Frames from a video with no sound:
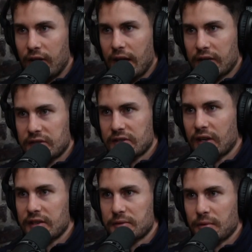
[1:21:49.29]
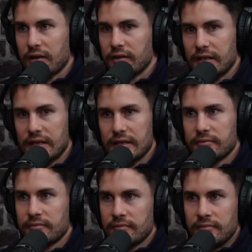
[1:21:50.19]
know, exercise regularly,
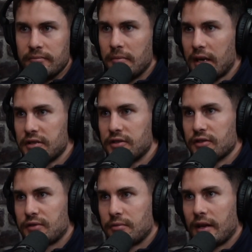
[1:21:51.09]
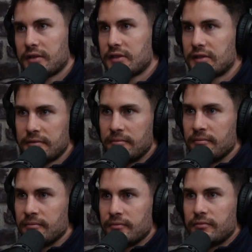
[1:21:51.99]
manage your stress,
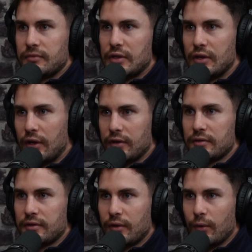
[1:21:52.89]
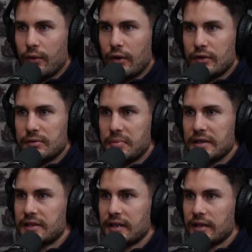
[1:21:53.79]
you know, all those
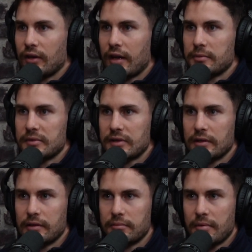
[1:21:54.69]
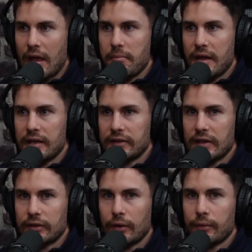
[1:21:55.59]
big ticket items are being
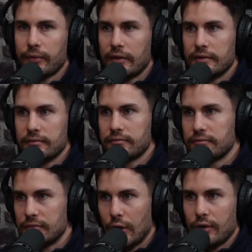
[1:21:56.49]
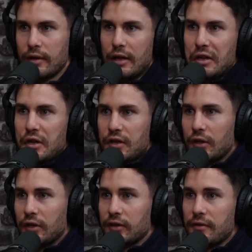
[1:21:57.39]
ticked off, and, you know,
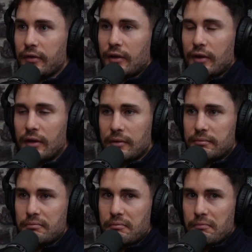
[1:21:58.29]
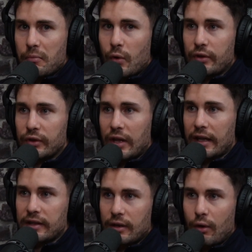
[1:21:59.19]
going to live a more than
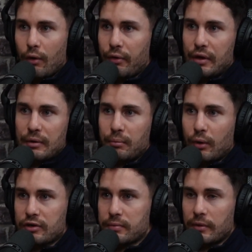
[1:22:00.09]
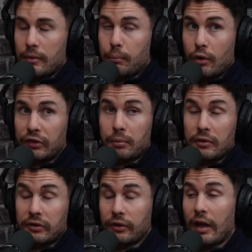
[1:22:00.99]
likely a healthy and
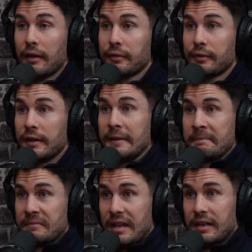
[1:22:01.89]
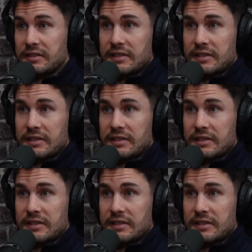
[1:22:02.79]
prosperous life. And it's